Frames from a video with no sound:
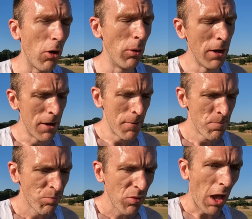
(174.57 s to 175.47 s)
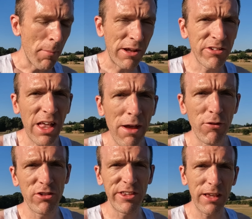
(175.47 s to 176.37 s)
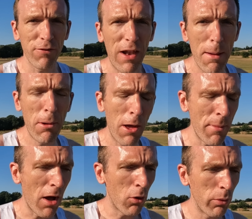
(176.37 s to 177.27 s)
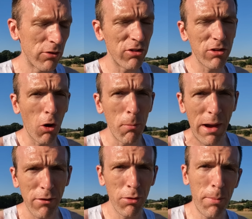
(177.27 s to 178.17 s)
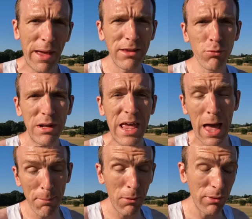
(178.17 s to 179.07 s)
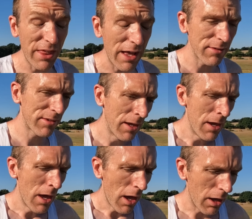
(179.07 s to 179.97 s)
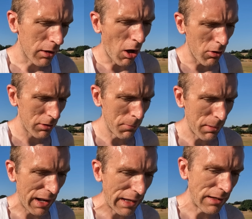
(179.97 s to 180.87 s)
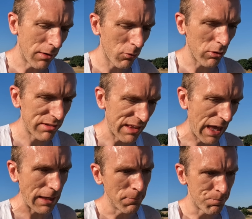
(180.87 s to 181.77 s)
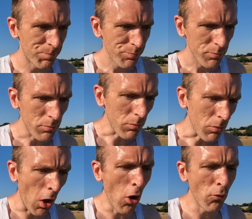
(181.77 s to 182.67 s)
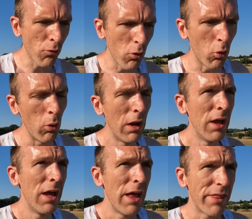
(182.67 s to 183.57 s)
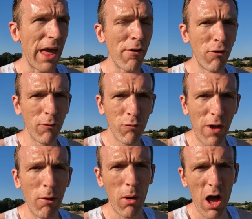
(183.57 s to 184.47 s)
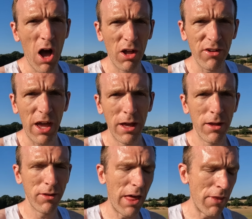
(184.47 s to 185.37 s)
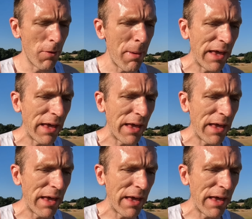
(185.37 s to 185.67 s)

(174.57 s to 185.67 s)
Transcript: go I managed to average six flat per mile which is gold marathon pace really happy with that uh, can't complain and I've got to say overall the effort felt harder than the